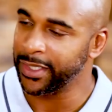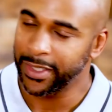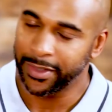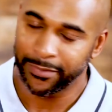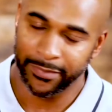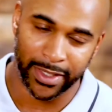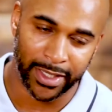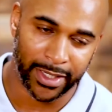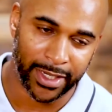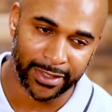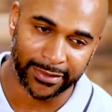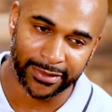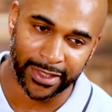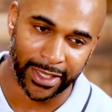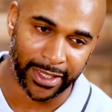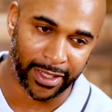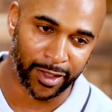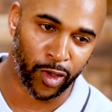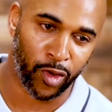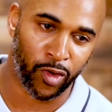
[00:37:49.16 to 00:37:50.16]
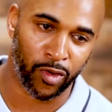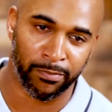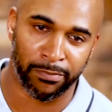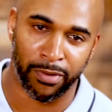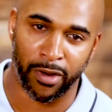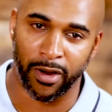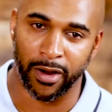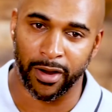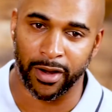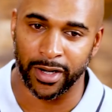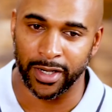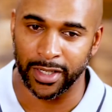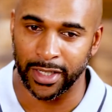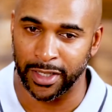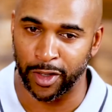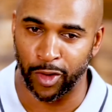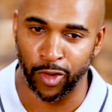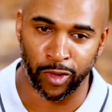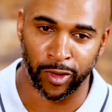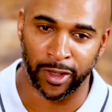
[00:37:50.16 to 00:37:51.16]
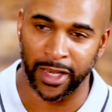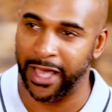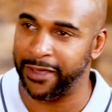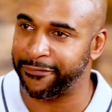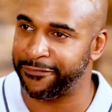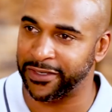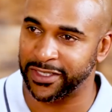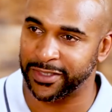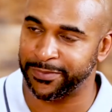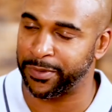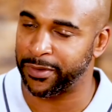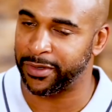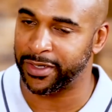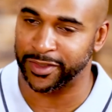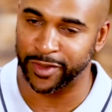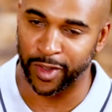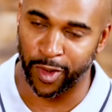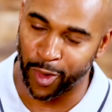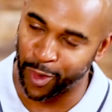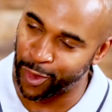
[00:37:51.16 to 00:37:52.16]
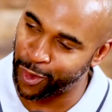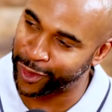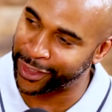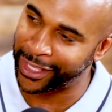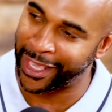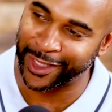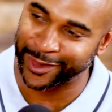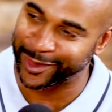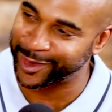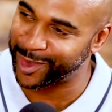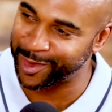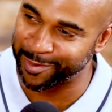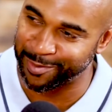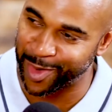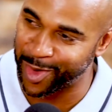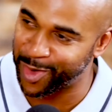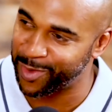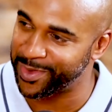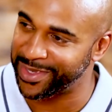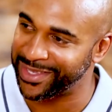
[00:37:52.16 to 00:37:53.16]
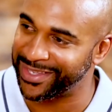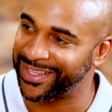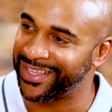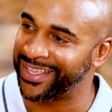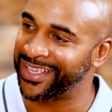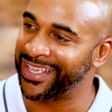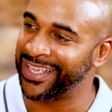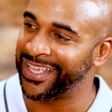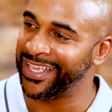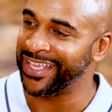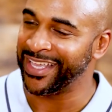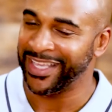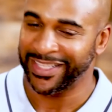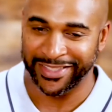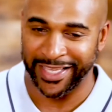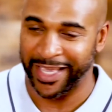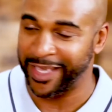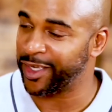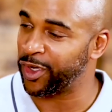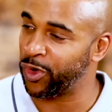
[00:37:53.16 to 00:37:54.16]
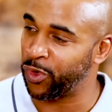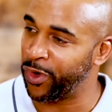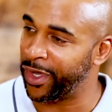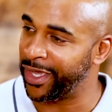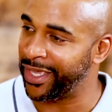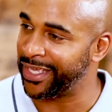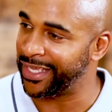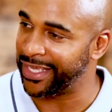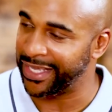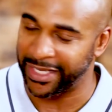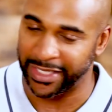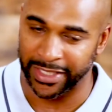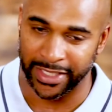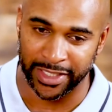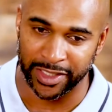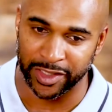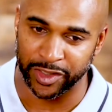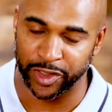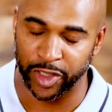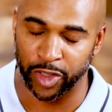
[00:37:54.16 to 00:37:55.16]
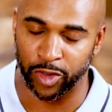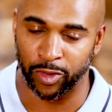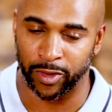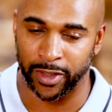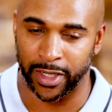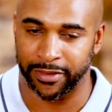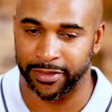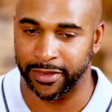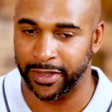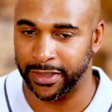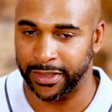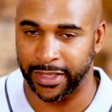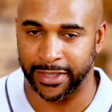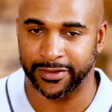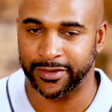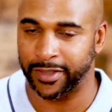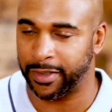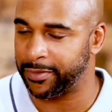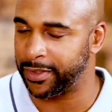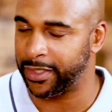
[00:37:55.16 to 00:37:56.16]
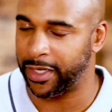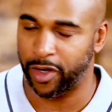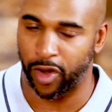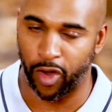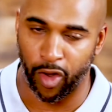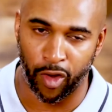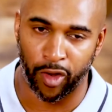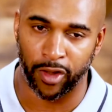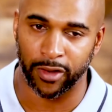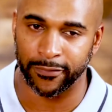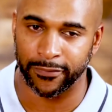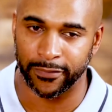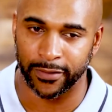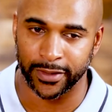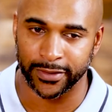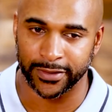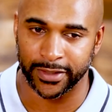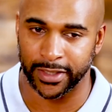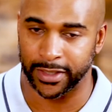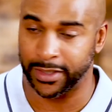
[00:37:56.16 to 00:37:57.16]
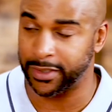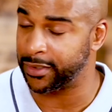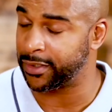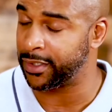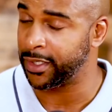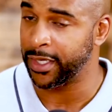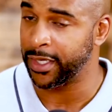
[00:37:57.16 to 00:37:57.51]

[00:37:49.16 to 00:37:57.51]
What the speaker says: Man, that's like a whole a whole life experience, a whole catch the moment takeaway in general. And I think that's something that all of us can